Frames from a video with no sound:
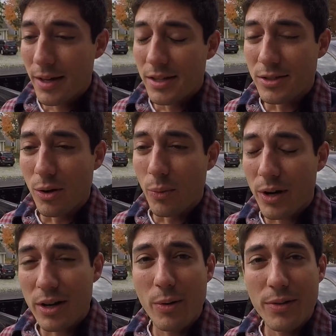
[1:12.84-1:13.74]
So we're
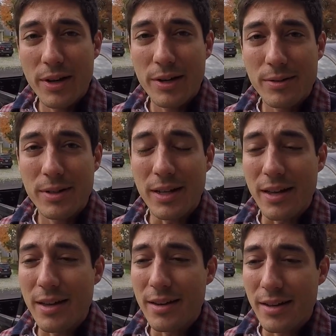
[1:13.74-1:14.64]
going to go in there
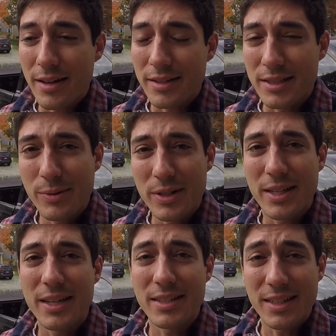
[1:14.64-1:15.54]
and see what it
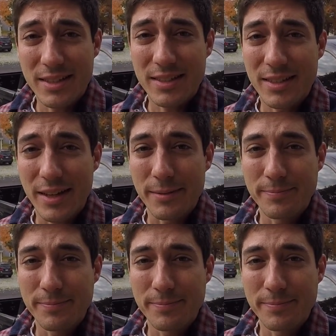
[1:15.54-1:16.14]
takes to get this done.